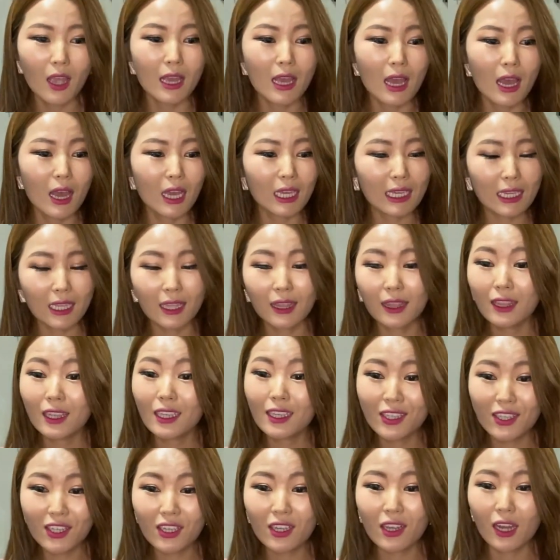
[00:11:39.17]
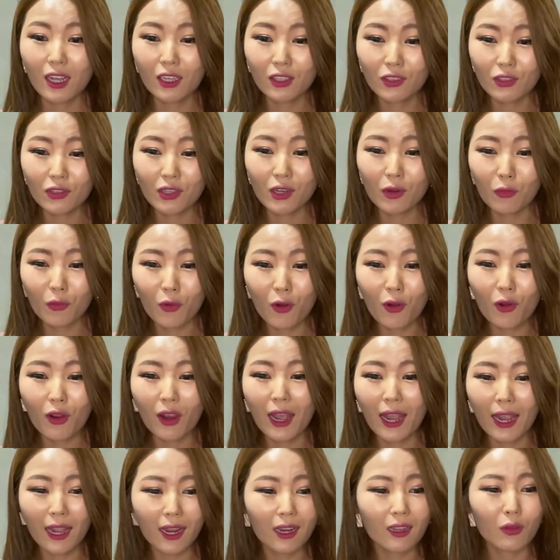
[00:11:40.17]
Right. In this country, what
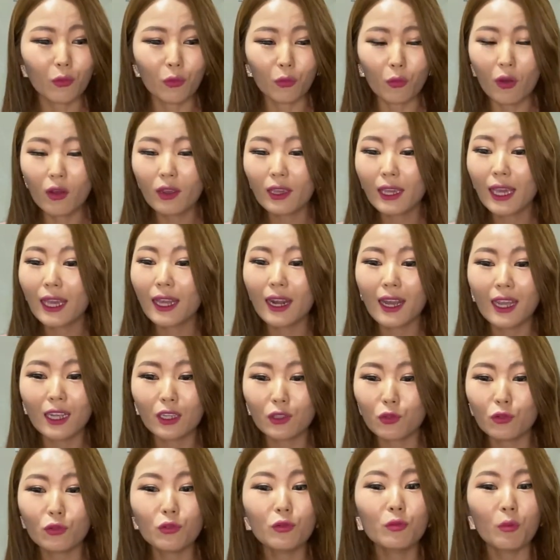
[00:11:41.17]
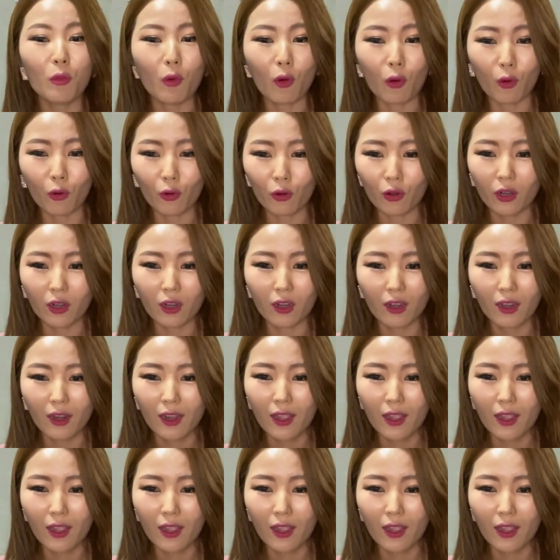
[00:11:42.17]
can, what can I do more?